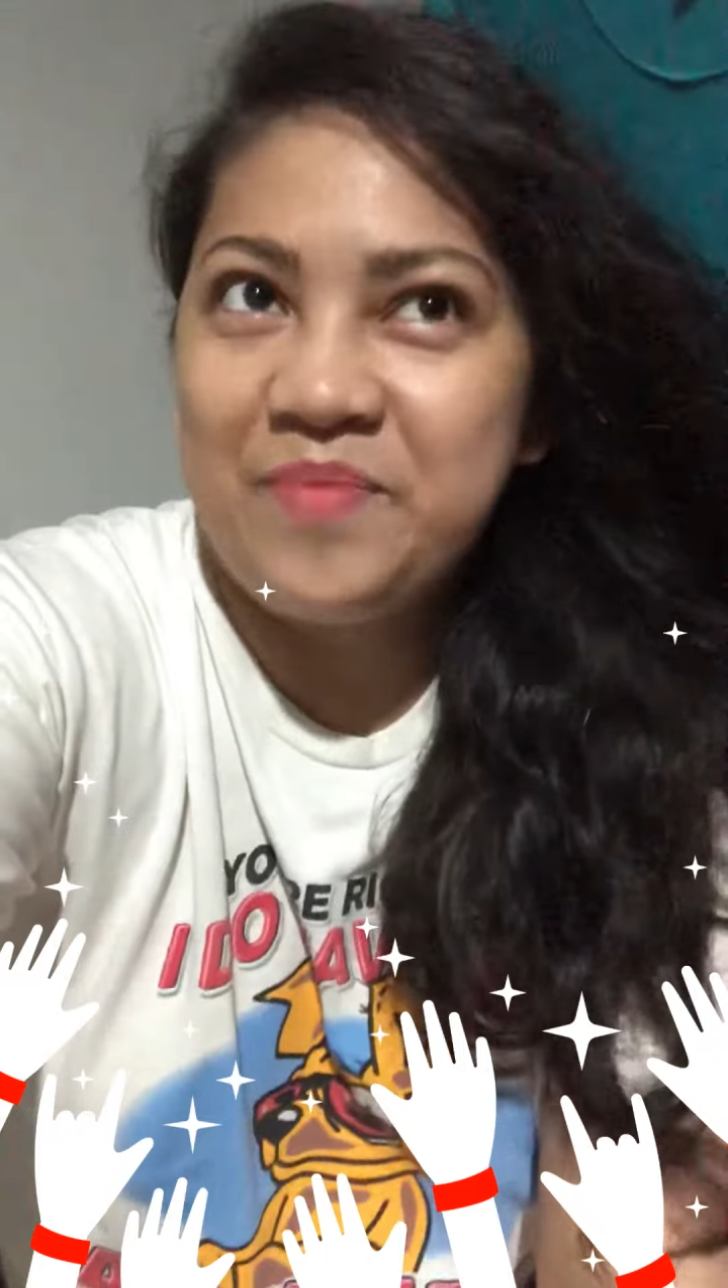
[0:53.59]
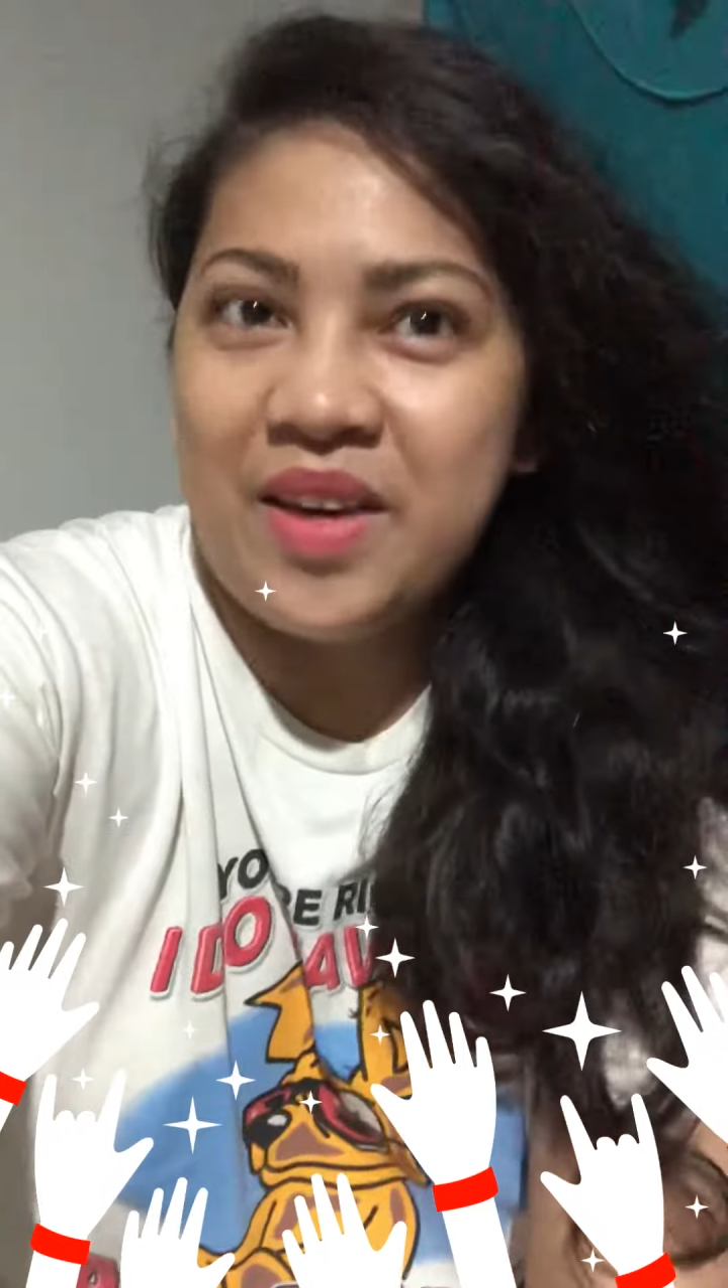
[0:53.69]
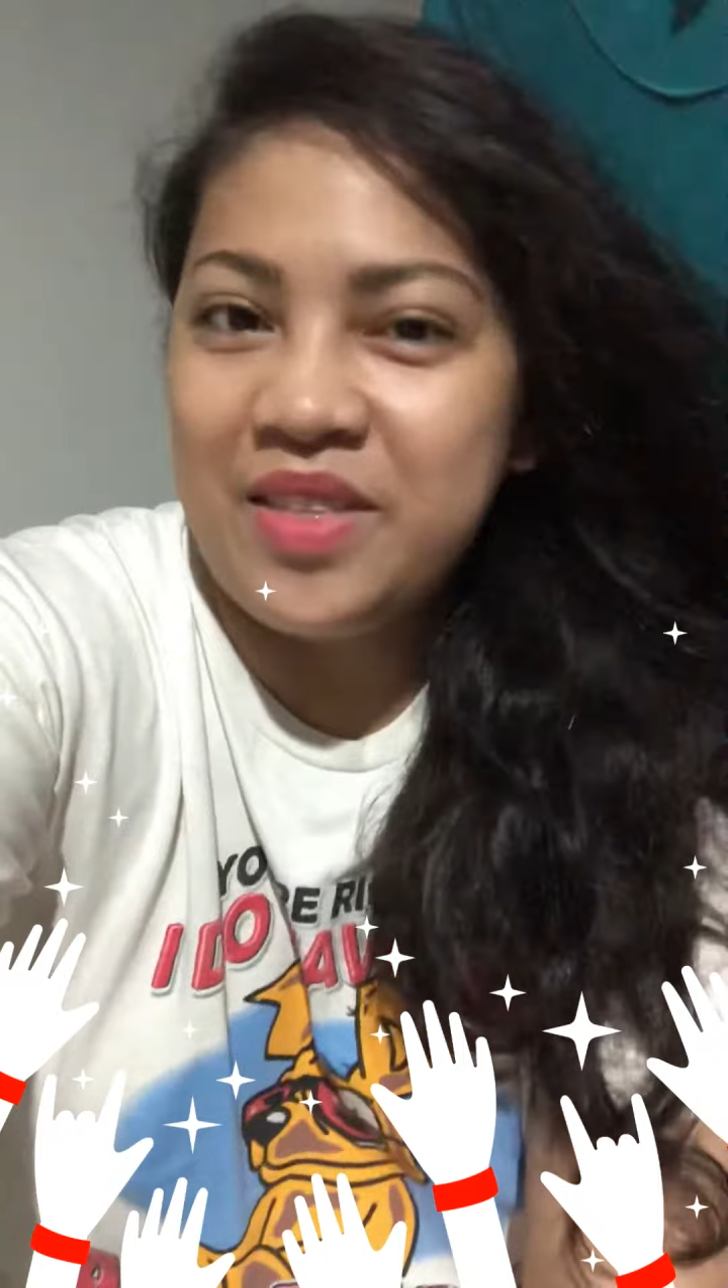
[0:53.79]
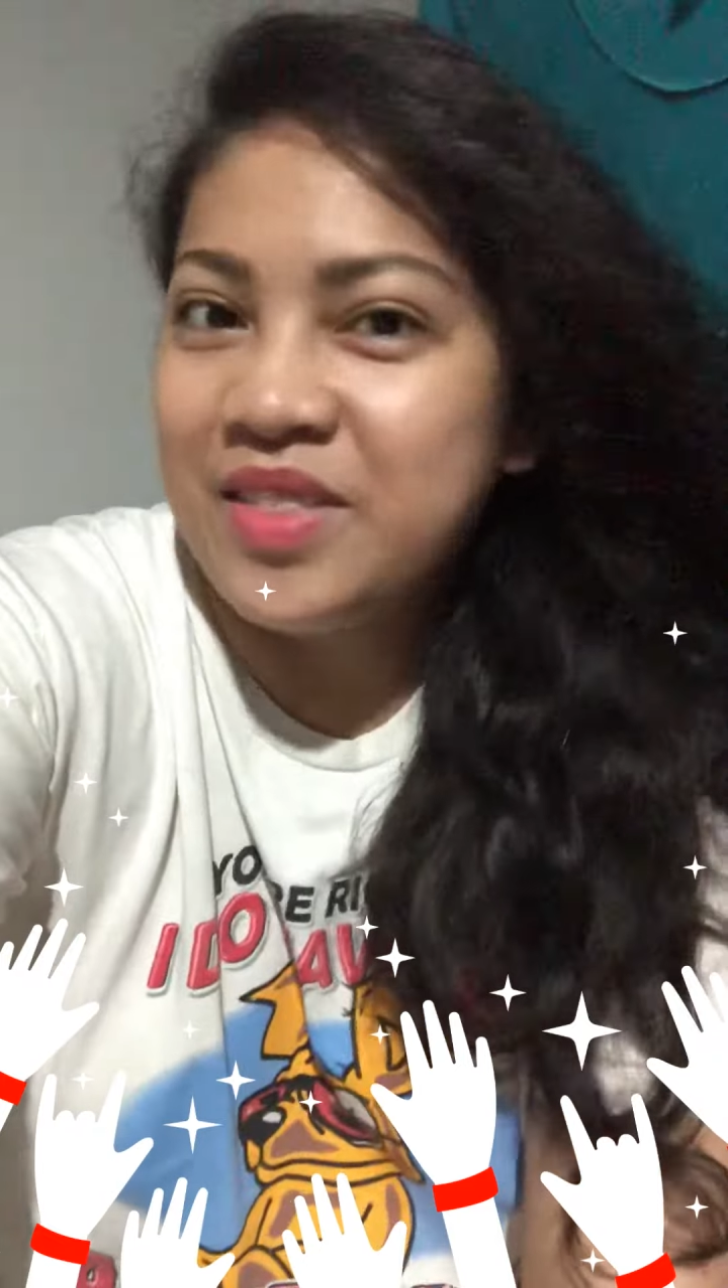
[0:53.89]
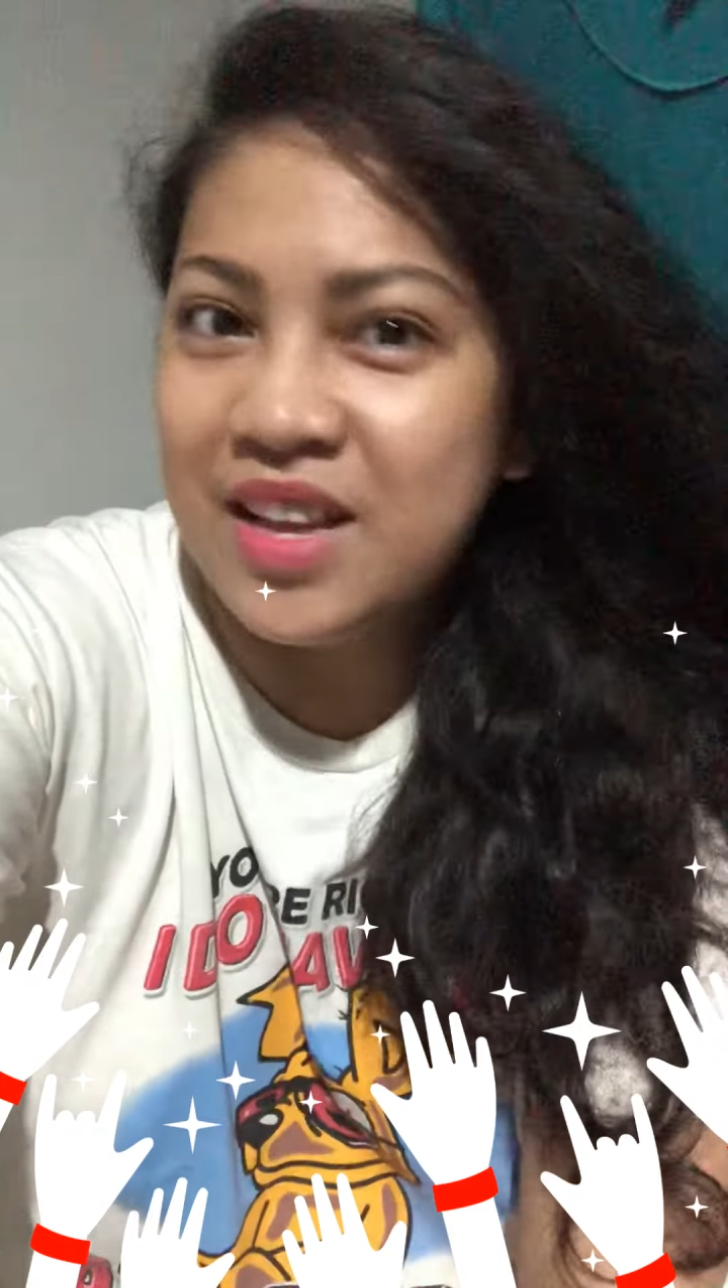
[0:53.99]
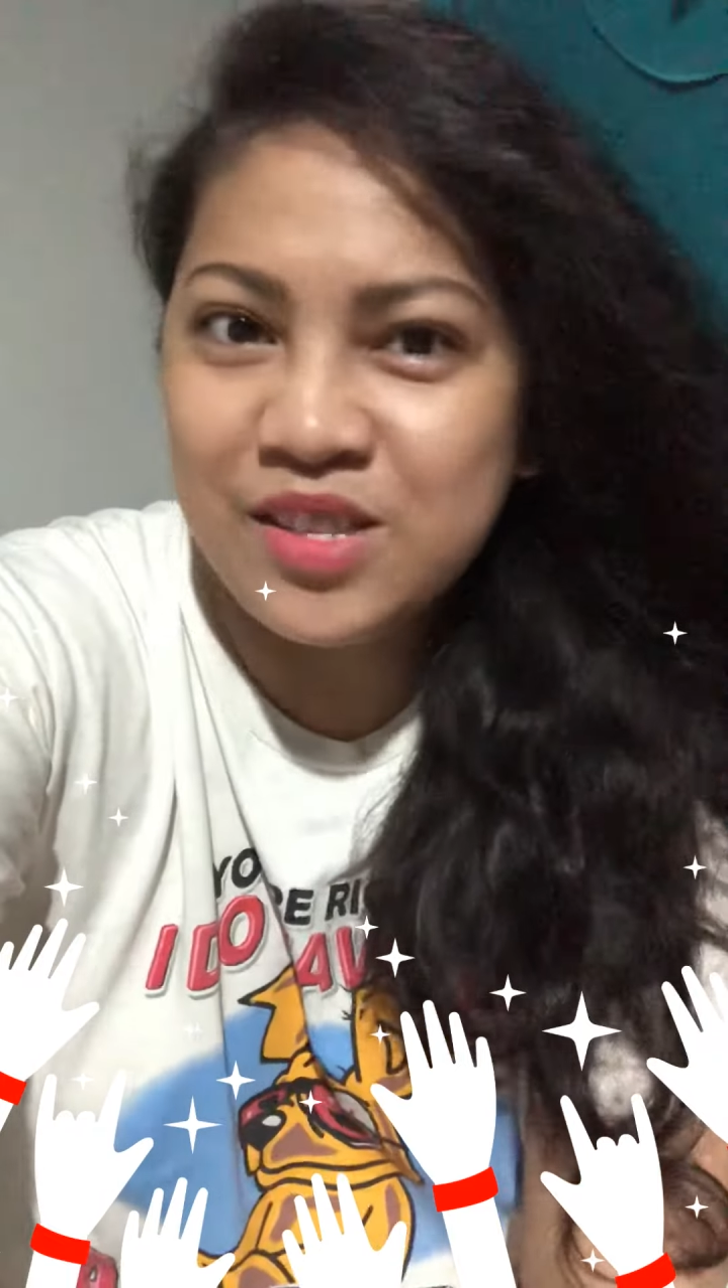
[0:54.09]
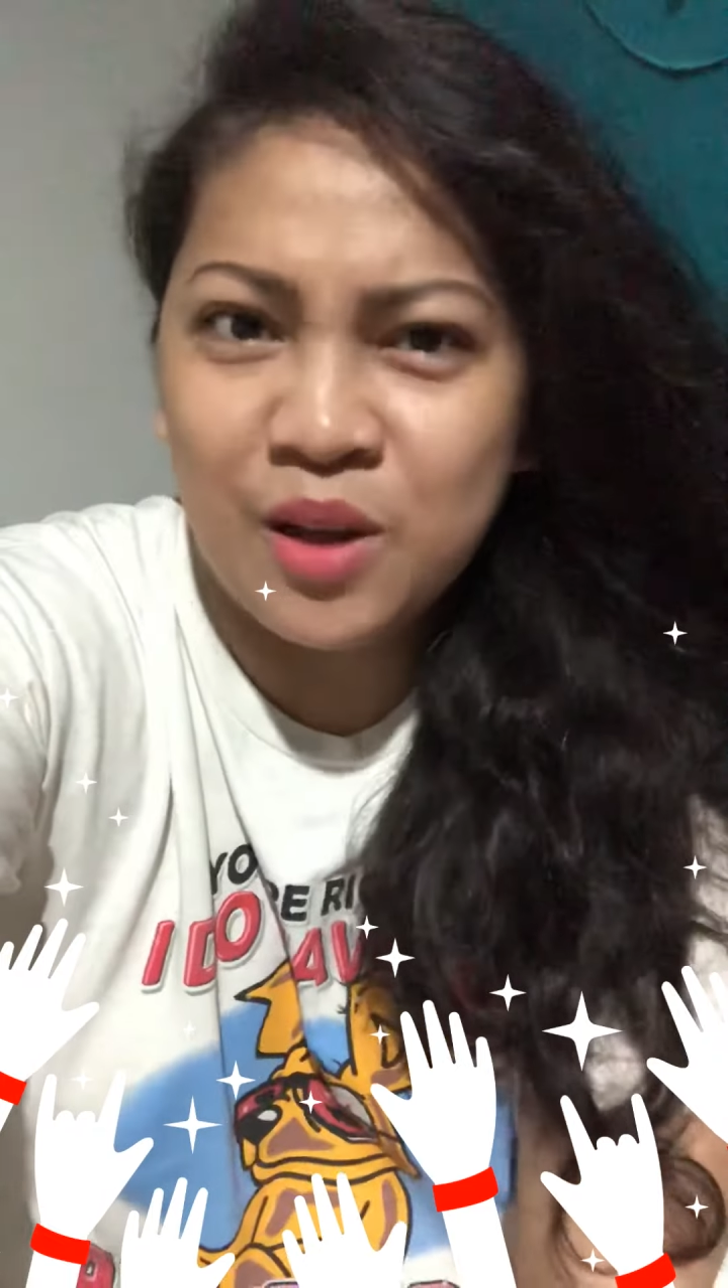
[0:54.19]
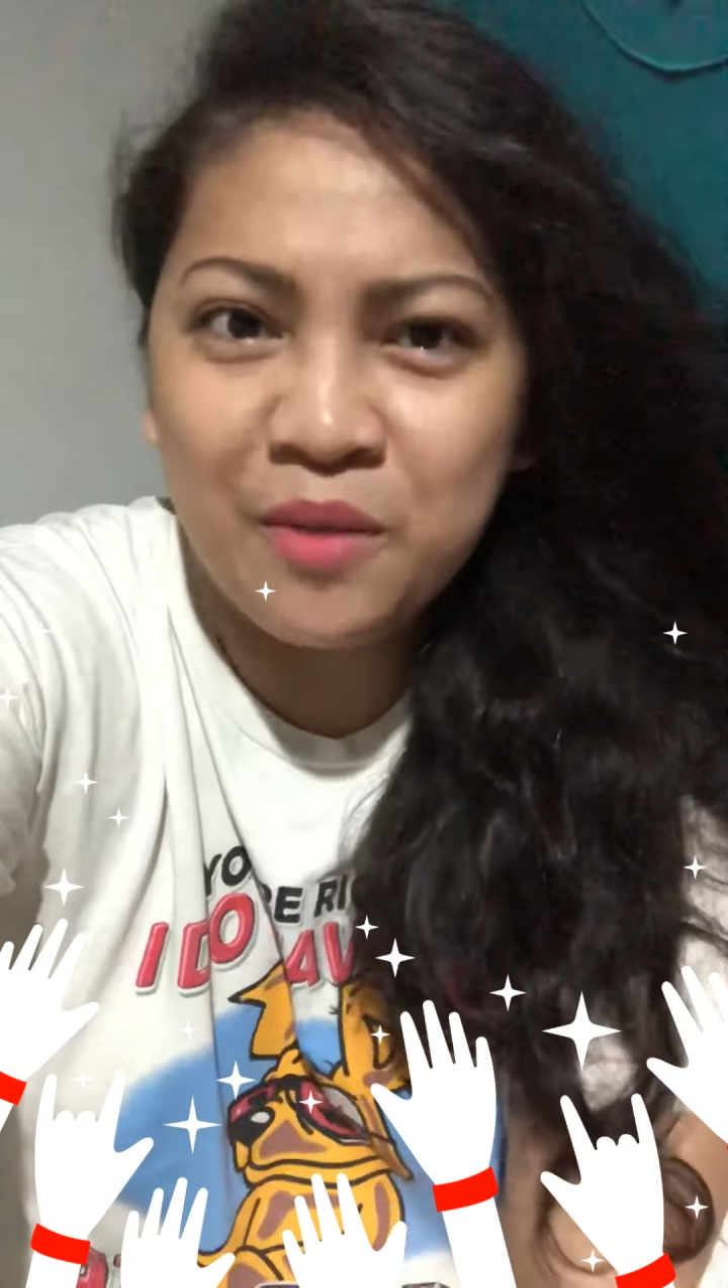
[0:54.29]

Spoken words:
I think that's